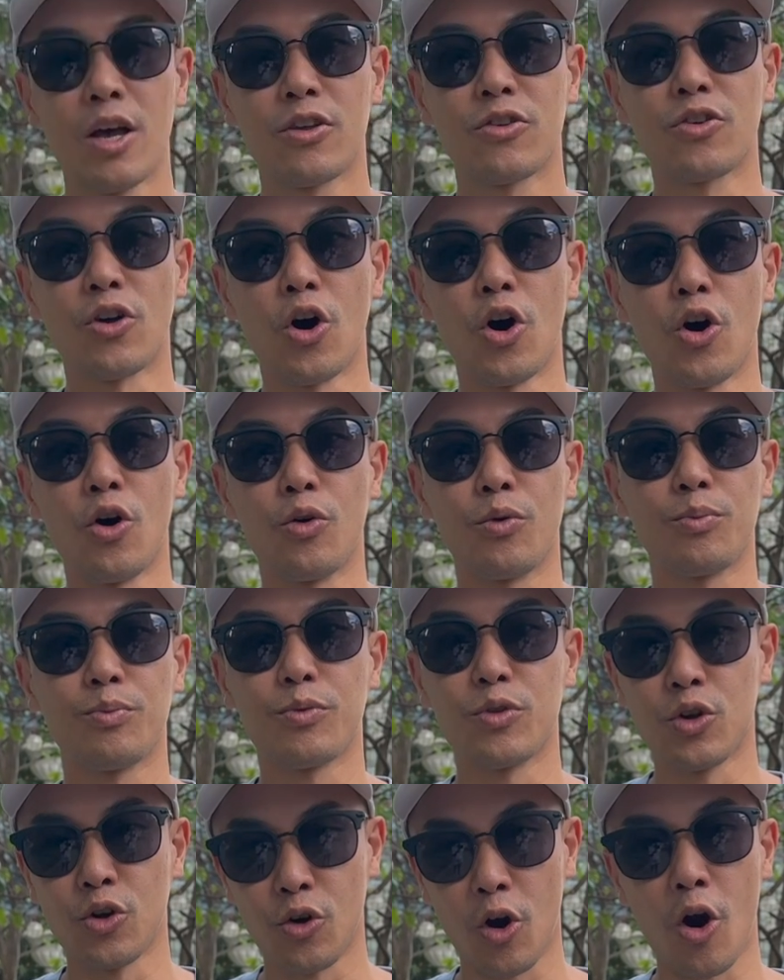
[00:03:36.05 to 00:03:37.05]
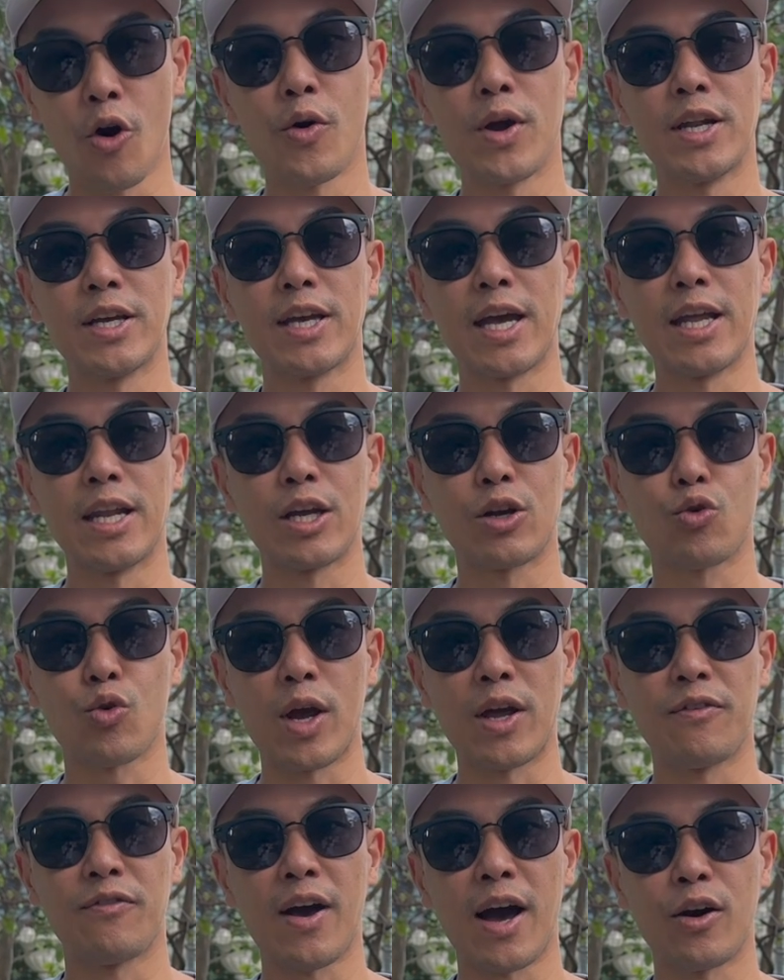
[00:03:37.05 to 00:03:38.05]
So you're already getting
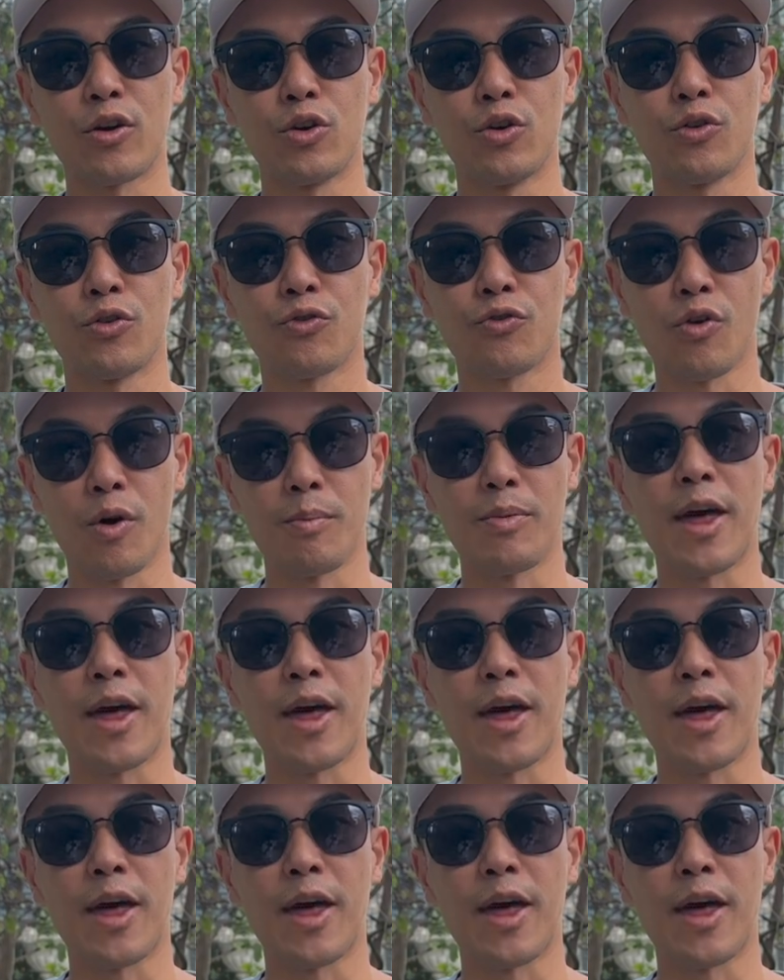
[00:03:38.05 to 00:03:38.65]
great value from